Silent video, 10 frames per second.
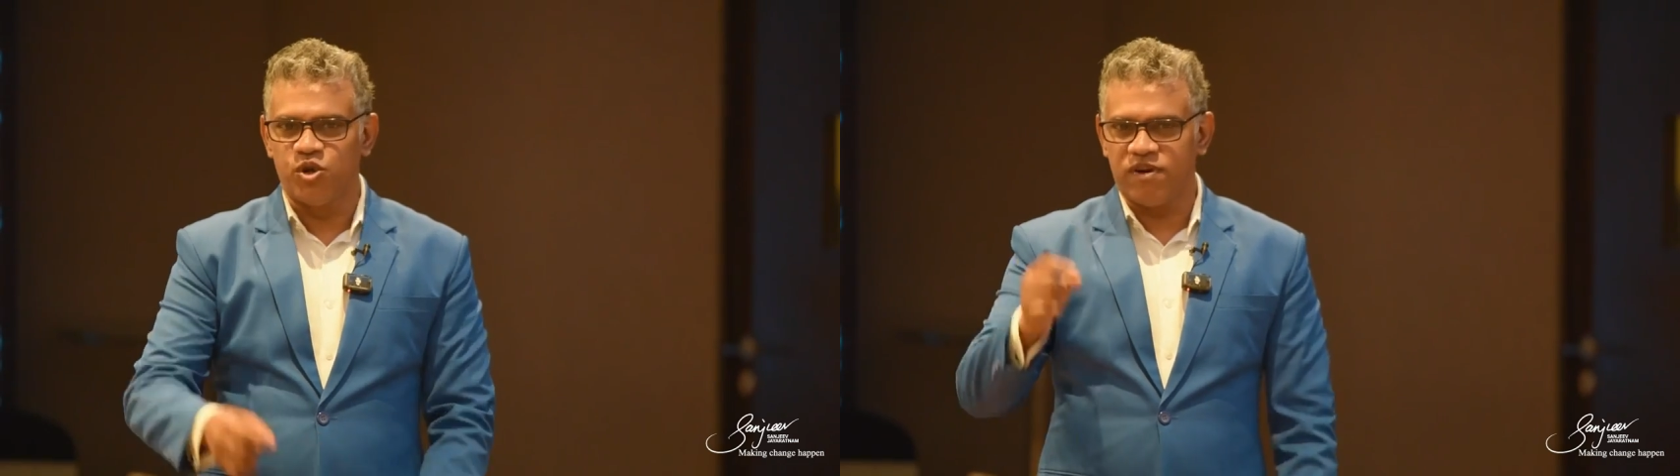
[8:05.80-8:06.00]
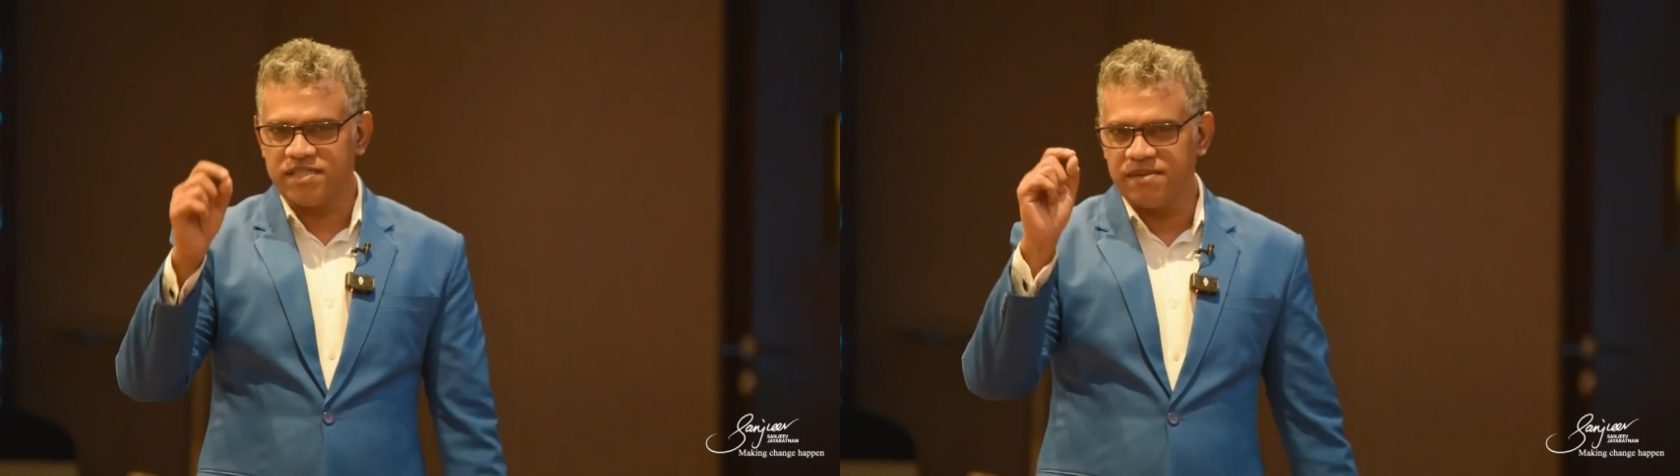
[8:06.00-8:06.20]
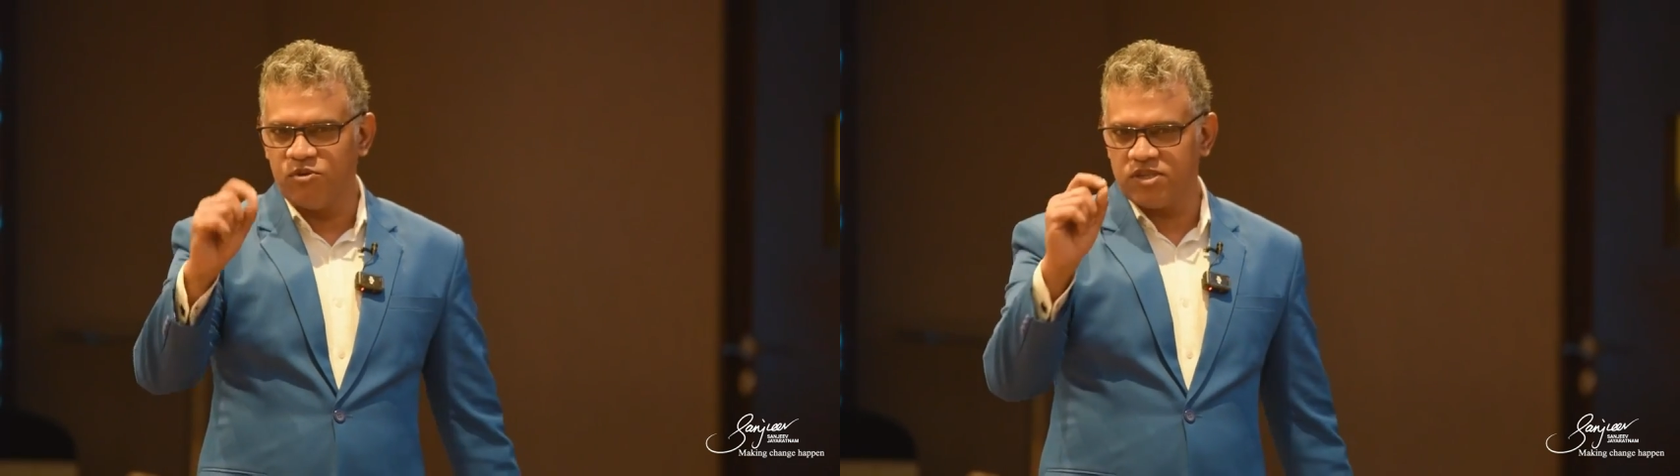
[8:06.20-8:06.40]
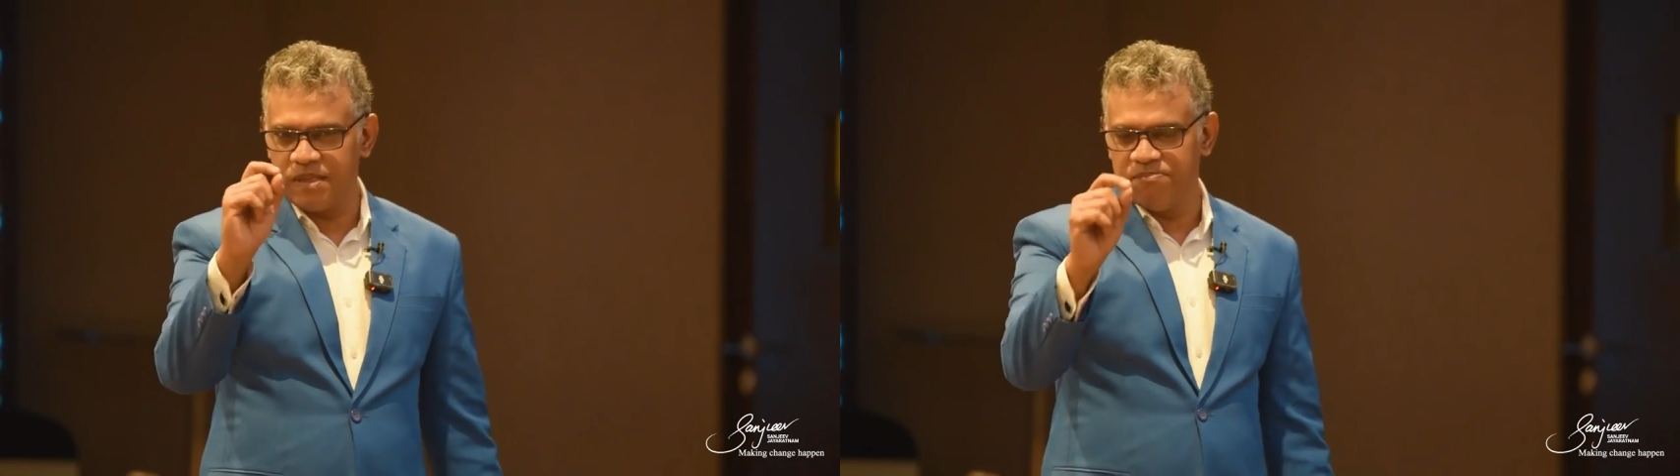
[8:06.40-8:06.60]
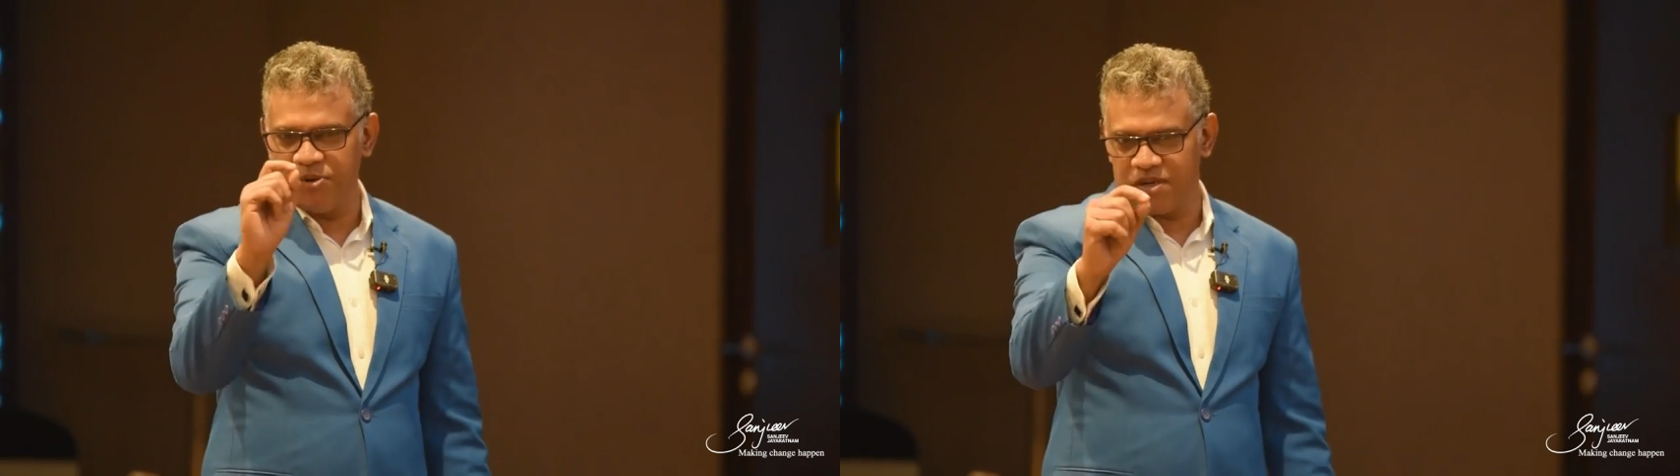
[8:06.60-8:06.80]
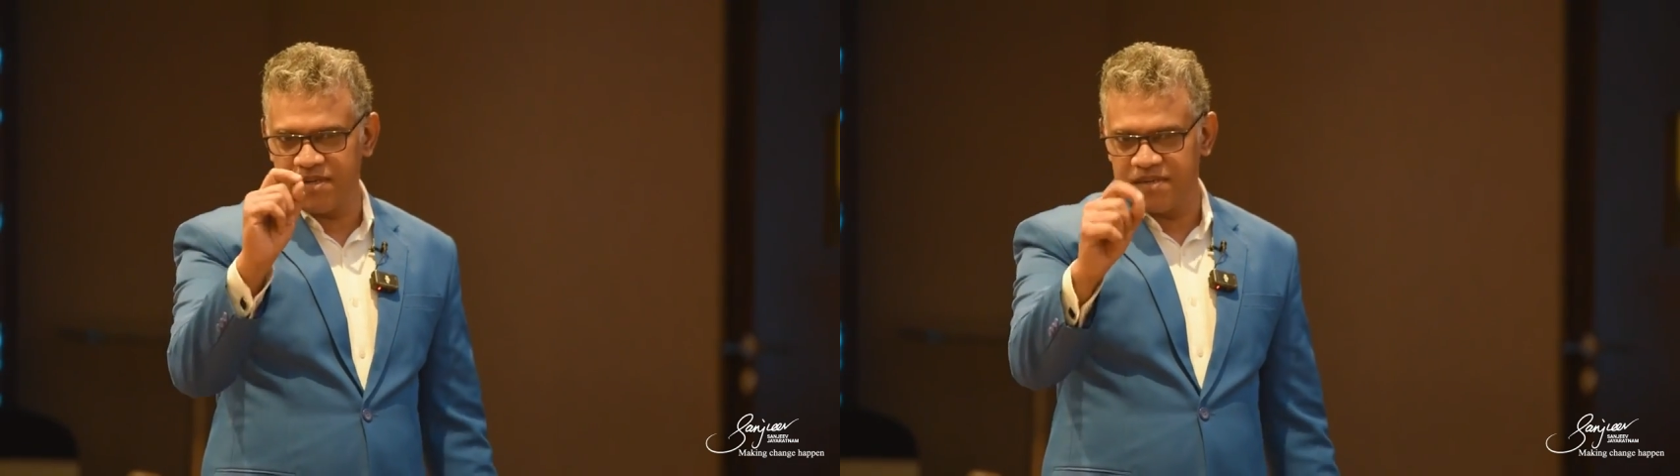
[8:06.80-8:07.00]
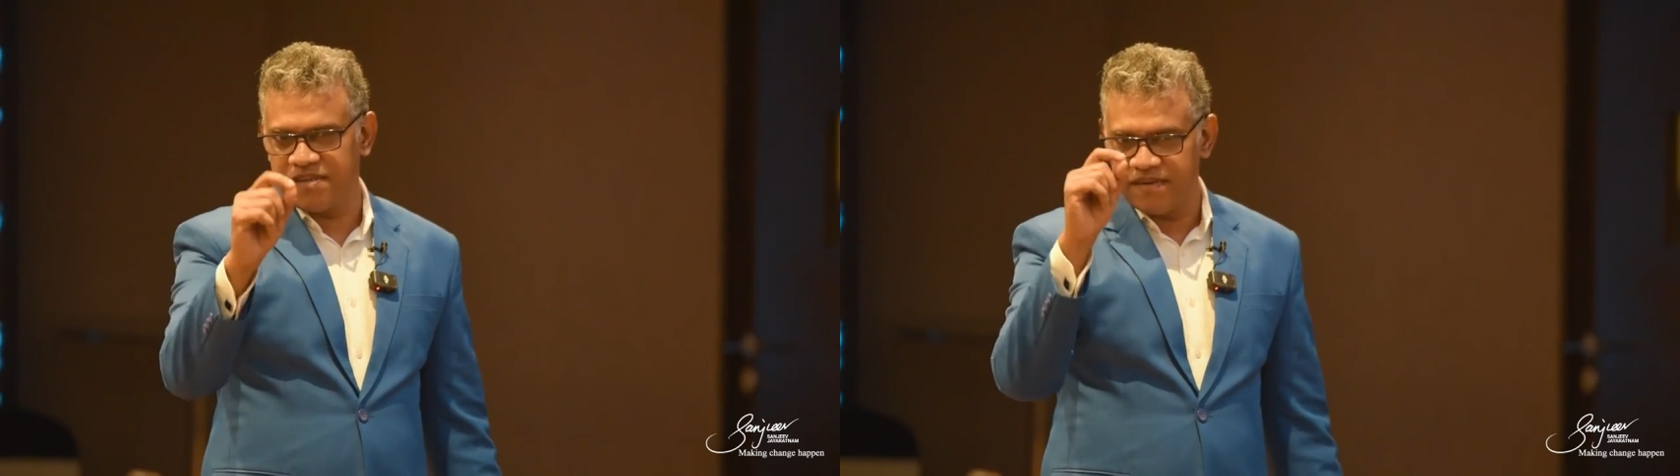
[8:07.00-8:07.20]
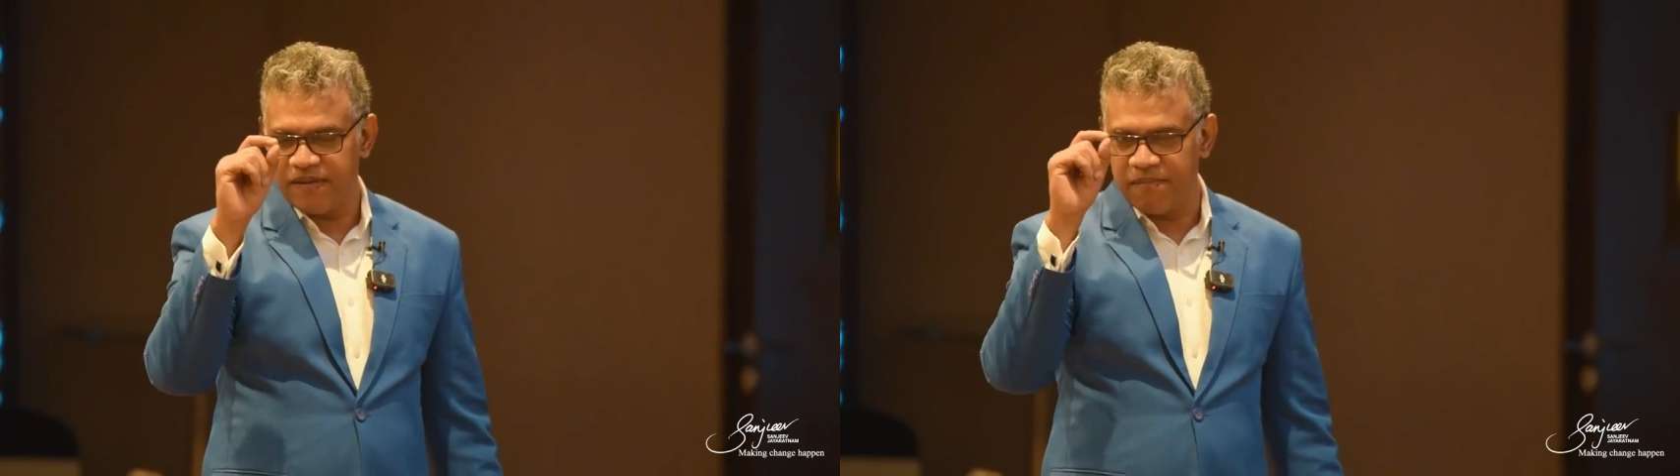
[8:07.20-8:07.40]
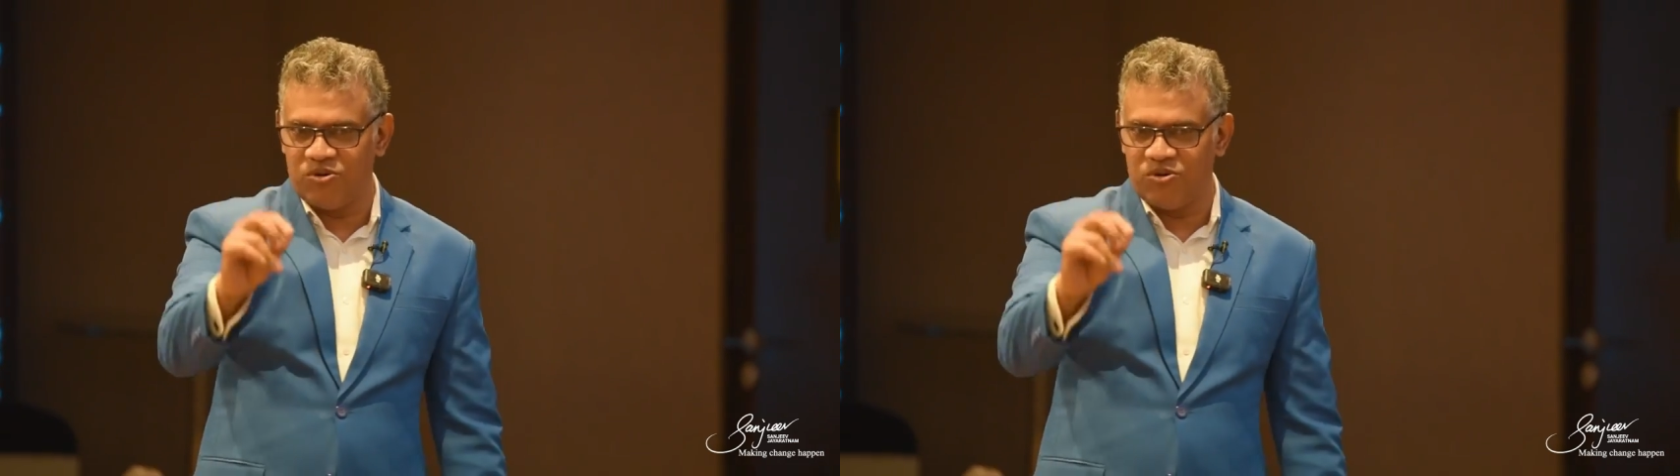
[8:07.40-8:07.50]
Do you know what's the most important